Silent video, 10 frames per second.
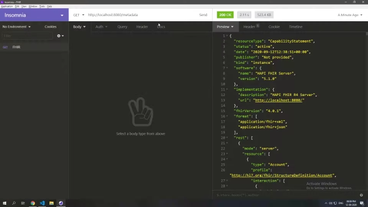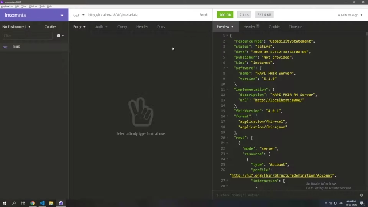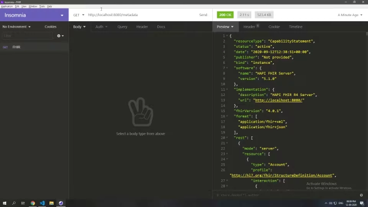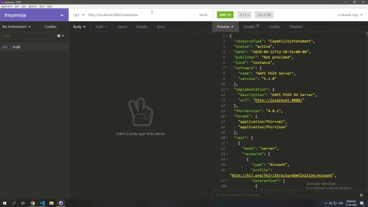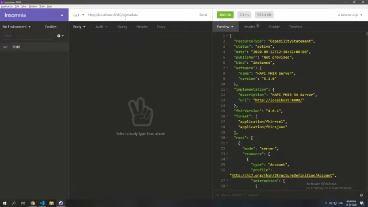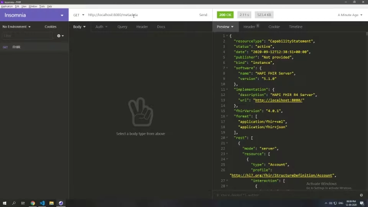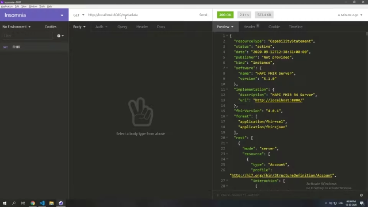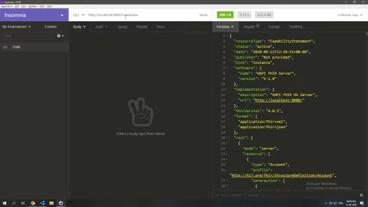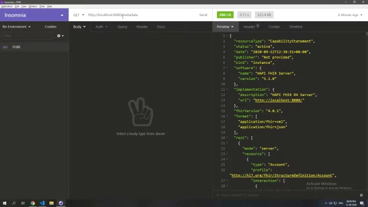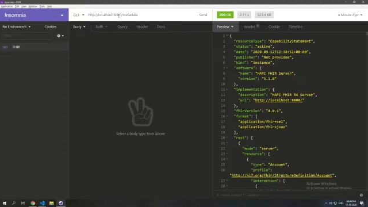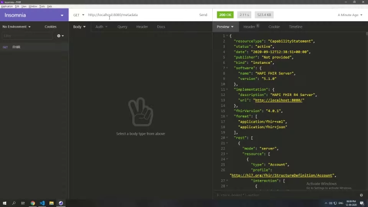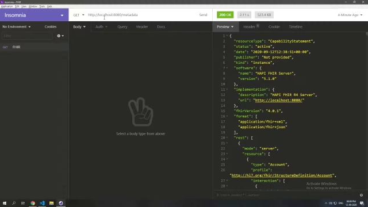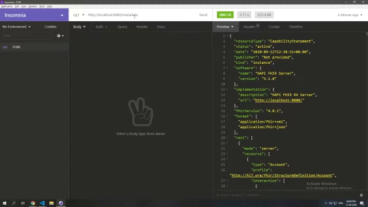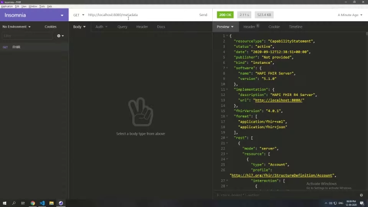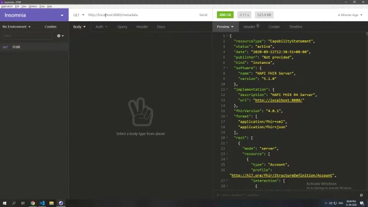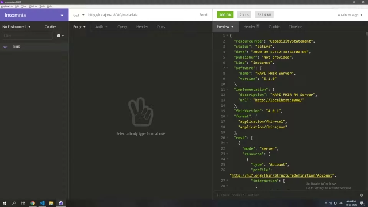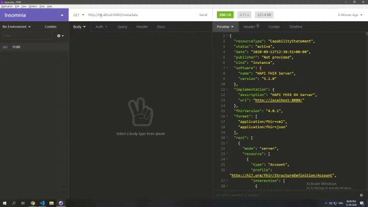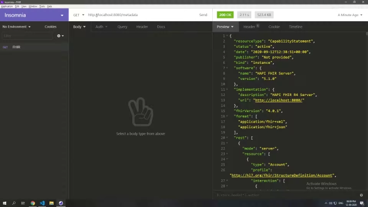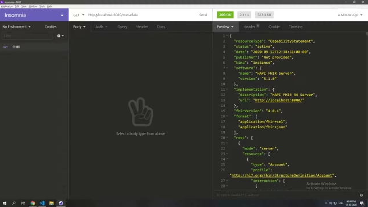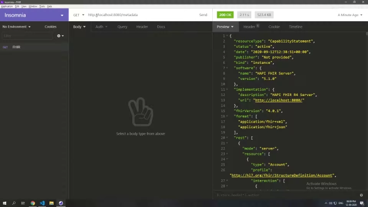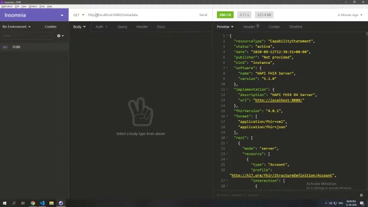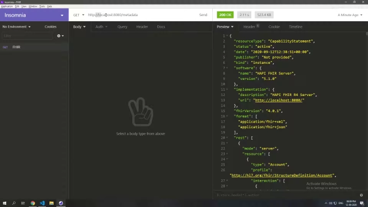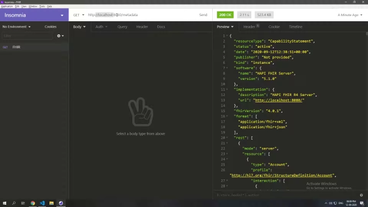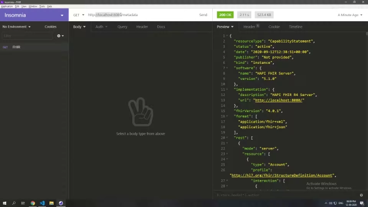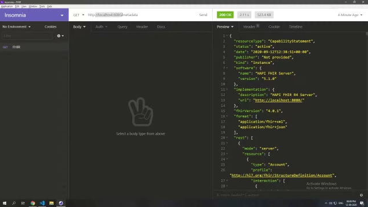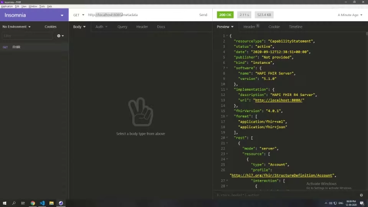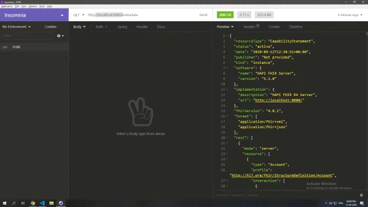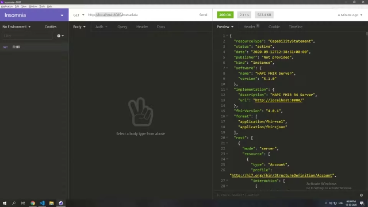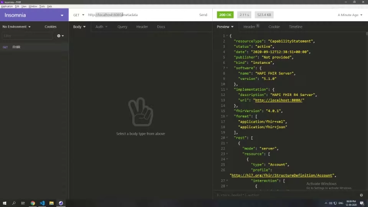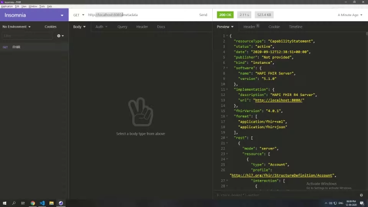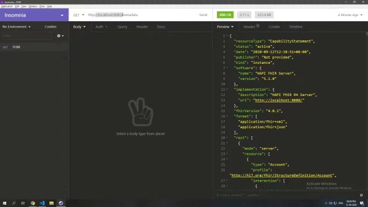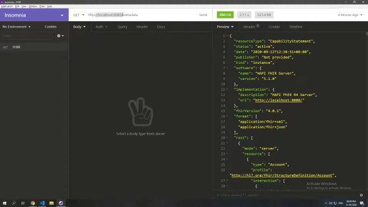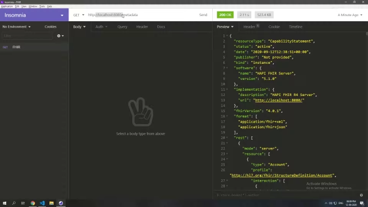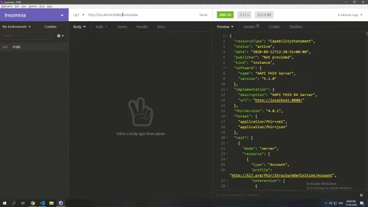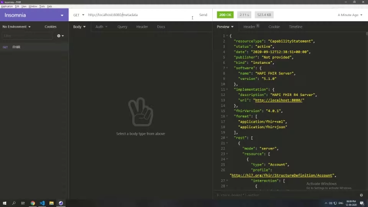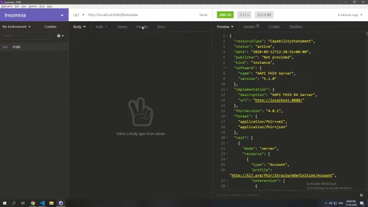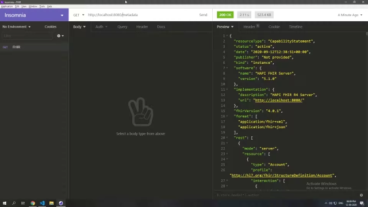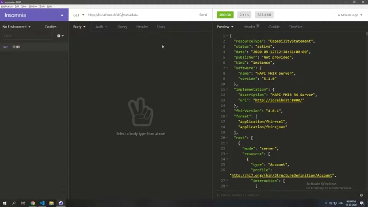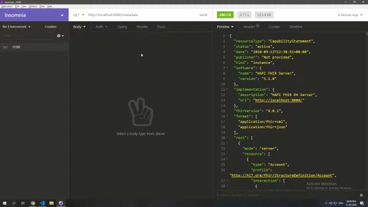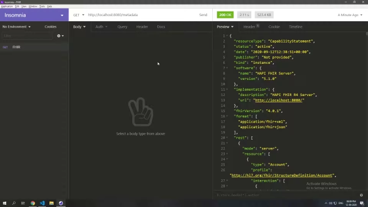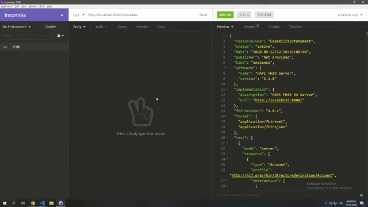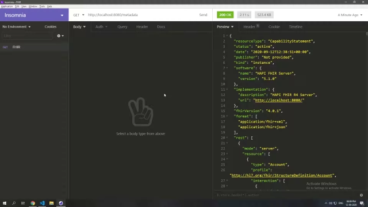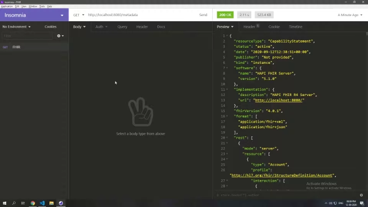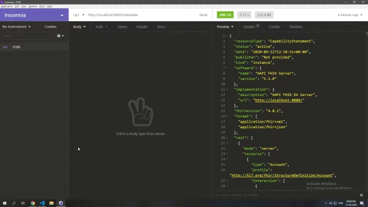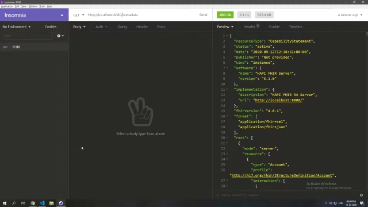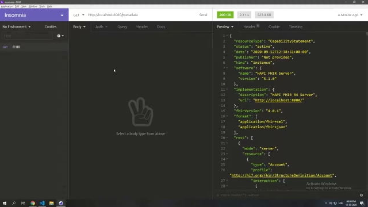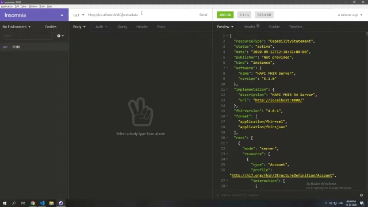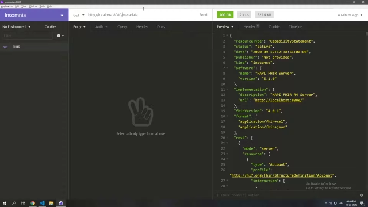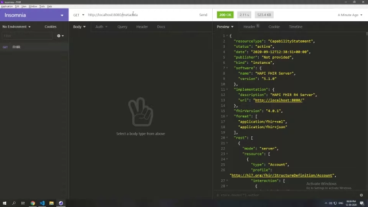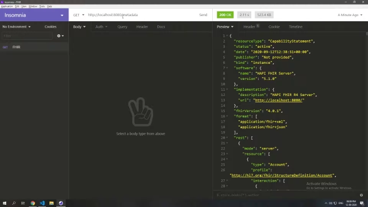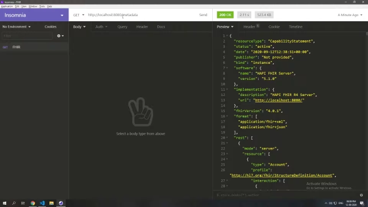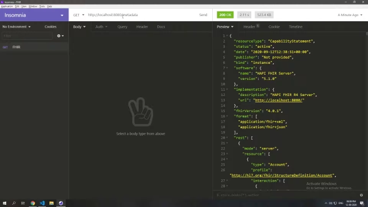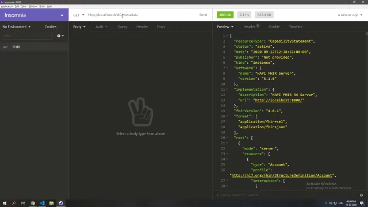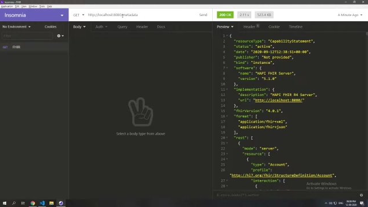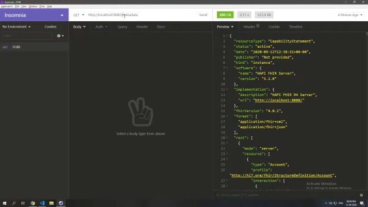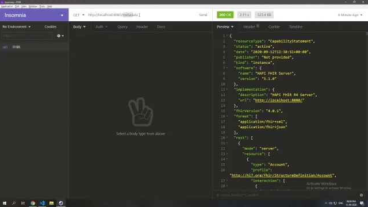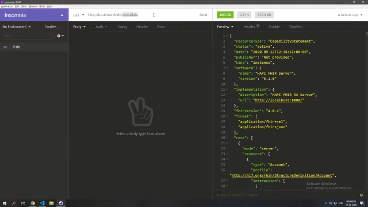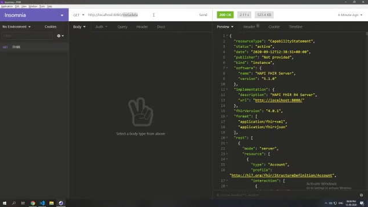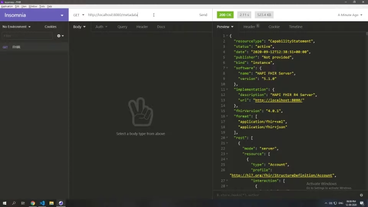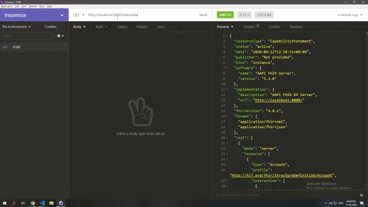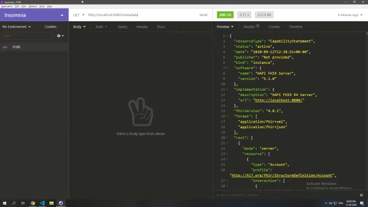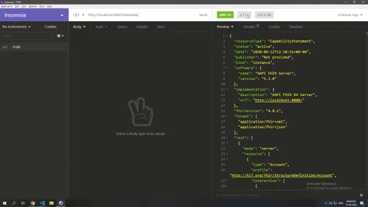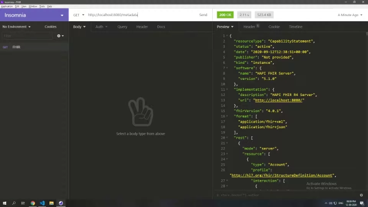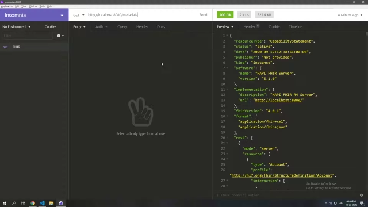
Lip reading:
No face is visible, so there are no lips to read.